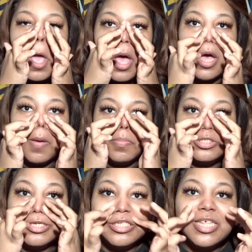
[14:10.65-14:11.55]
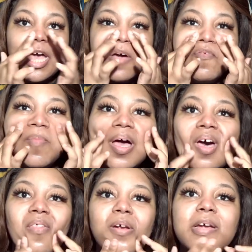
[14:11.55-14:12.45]
um, to the side with my
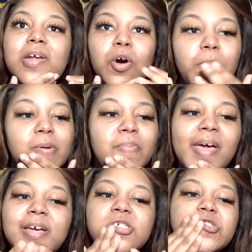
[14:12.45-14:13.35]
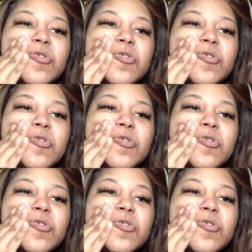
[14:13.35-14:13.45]
other unopened packages